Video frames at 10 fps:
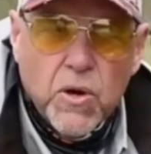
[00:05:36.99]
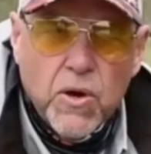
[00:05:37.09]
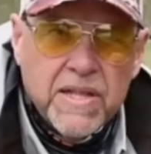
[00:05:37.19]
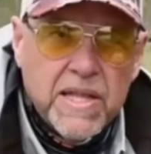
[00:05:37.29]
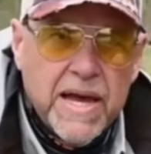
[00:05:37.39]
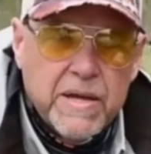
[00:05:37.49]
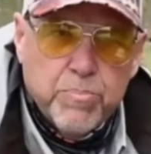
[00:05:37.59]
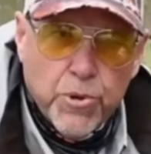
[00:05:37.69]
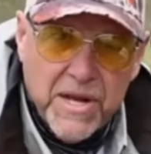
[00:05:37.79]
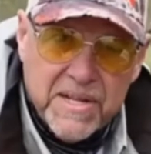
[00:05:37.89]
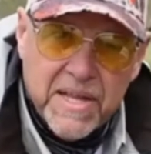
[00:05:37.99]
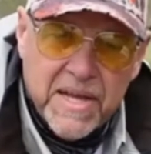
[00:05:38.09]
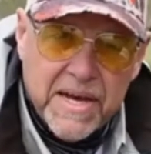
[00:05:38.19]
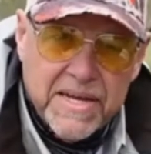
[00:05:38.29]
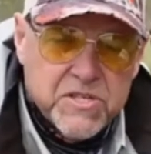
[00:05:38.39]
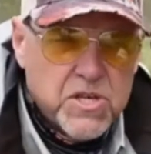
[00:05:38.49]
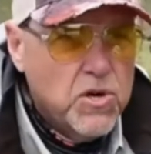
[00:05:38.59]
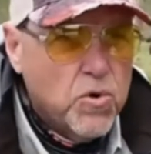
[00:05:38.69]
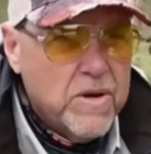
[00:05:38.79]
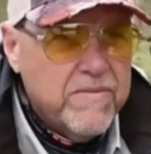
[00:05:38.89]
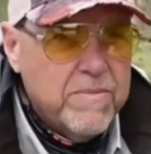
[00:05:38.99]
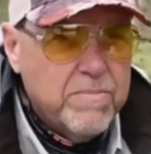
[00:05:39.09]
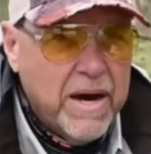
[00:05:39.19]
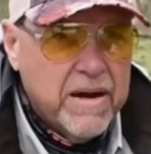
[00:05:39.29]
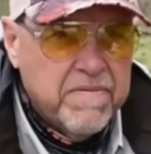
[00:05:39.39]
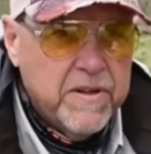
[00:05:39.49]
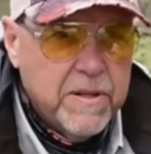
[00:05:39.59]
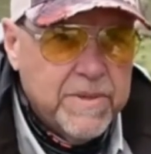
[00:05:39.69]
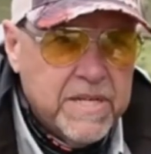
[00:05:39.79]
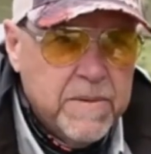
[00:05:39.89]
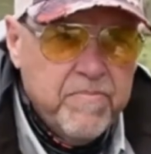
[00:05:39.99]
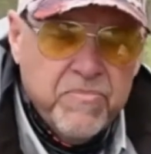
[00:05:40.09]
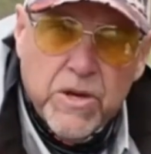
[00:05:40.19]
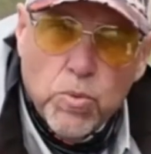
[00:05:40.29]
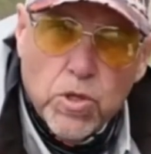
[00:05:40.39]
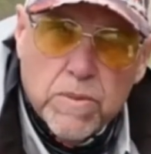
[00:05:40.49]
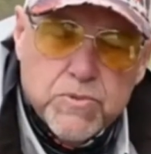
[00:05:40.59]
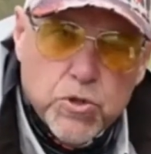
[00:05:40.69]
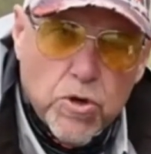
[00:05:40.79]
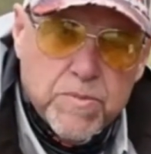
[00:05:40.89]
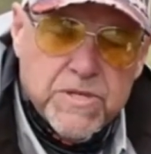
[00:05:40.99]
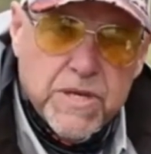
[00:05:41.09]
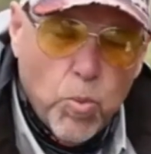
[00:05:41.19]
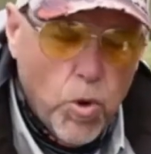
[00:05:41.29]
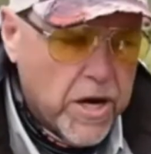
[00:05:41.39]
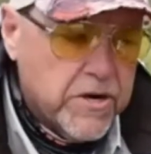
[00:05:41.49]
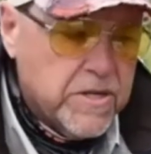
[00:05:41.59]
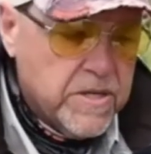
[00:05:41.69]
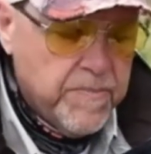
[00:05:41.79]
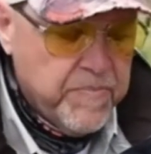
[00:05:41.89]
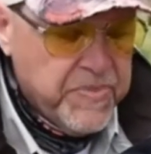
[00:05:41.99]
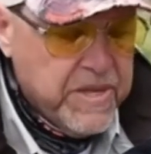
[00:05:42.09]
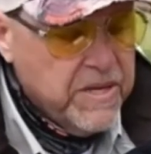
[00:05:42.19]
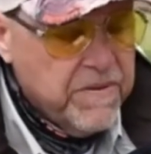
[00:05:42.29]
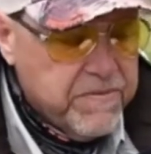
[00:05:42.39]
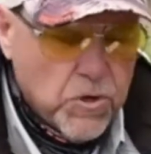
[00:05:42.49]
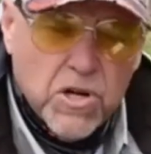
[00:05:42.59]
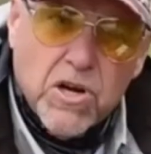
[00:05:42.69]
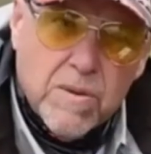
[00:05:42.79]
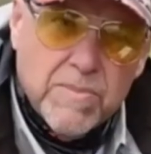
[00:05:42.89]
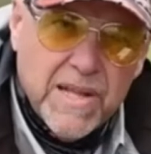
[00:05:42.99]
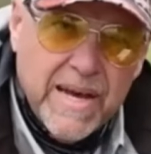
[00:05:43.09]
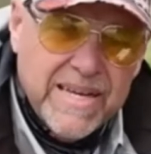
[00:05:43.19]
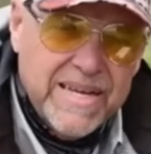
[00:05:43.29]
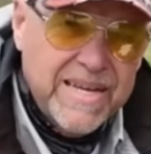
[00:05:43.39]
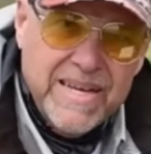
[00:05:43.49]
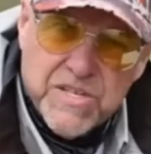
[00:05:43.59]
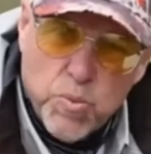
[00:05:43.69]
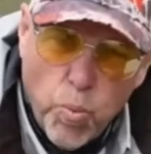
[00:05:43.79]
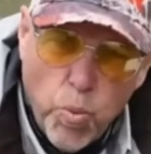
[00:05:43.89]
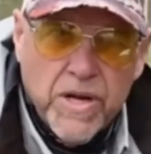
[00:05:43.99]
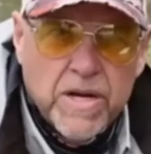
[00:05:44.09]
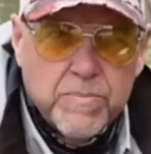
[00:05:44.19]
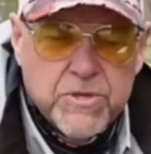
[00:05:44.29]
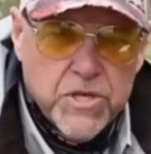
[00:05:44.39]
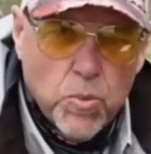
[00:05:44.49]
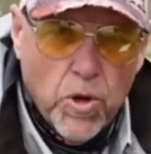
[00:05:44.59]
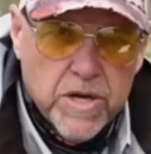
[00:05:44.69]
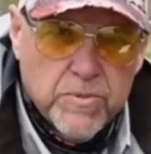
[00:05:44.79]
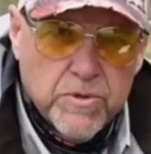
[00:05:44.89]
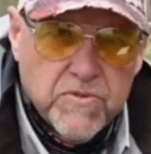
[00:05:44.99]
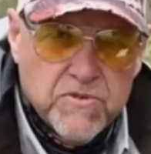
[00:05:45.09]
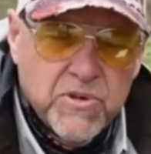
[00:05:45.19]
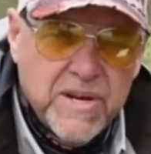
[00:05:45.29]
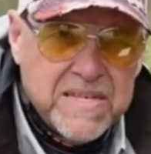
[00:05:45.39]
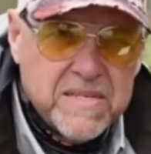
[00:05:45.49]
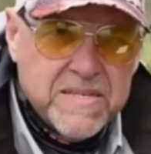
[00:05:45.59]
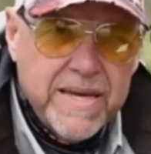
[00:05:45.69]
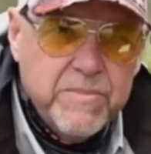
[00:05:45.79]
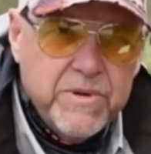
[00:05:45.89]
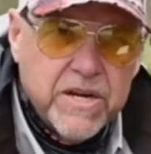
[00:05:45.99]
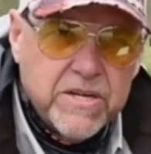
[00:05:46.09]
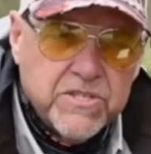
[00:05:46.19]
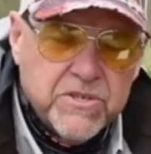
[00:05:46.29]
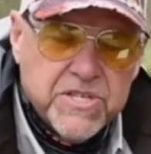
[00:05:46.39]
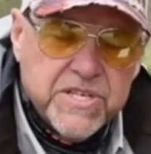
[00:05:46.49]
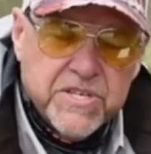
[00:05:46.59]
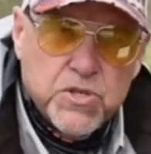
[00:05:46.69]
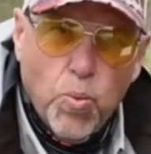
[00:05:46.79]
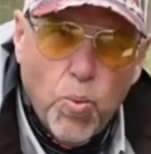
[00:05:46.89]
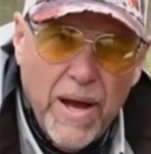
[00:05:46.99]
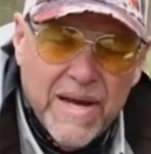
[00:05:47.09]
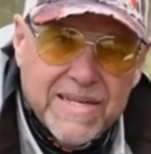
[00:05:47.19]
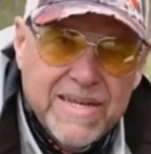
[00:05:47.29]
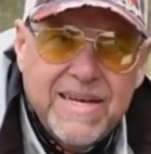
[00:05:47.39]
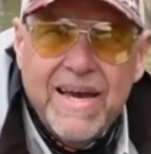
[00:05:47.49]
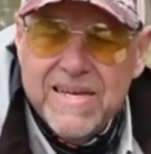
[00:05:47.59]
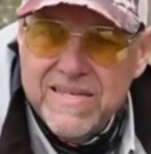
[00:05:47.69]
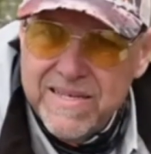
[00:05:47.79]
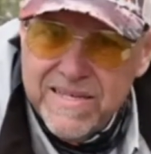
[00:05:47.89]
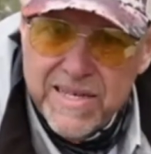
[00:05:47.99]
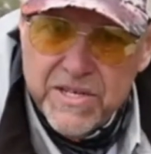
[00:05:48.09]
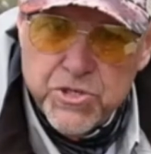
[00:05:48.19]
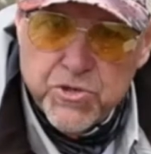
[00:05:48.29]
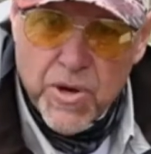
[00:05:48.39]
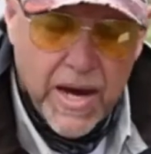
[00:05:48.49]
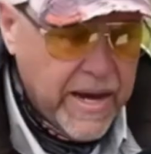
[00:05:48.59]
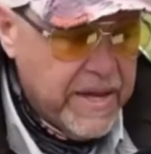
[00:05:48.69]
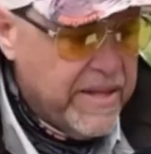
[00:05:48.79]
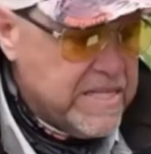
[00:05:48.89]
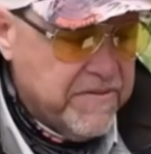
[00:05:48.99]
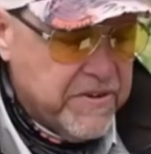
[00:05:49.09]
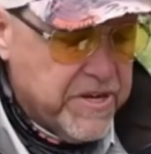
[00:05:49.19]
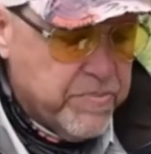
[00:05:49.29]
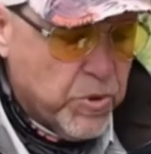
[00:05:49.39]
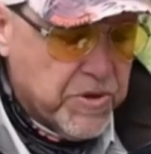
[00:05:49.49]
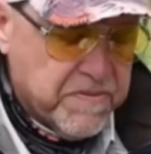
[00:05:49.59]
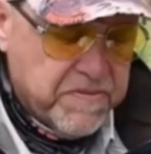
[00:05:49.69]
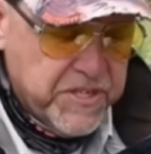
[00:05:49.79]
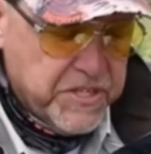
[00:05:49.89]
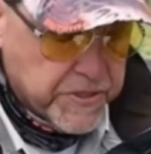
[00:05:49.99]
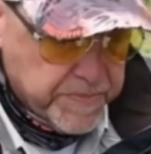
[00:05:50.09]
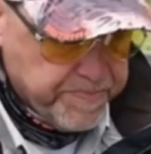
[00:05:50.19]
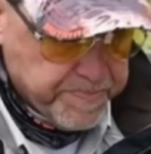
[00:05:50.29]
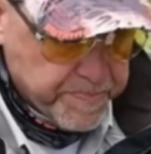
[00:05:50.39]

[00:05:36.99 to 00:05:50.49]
So unlike braided lines or even monofilament that will absorb some water, fluorocarbon line is 100% waterproof. So it has the same characteristics wet as it does dry. That's a very important feature.